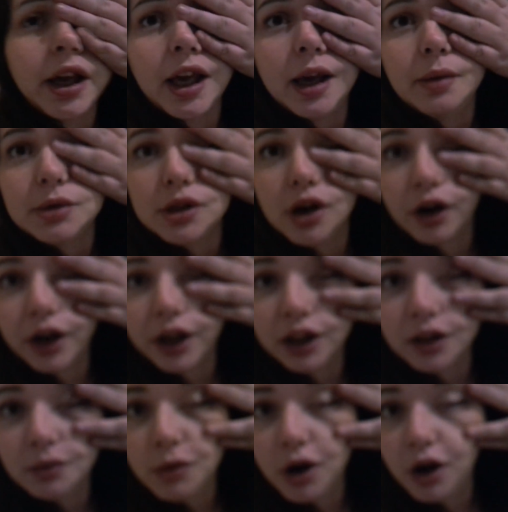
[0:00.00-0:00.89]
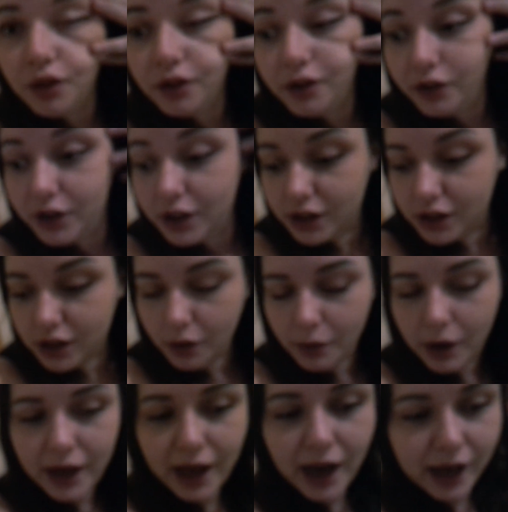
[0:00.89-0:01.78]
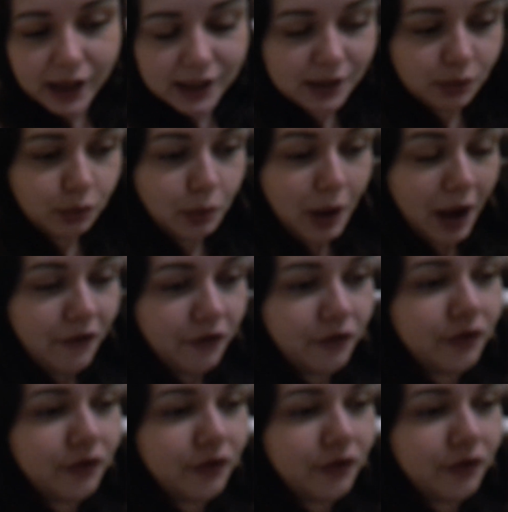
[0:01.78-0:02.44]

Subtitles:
keeps knocking them over. So when he has the wet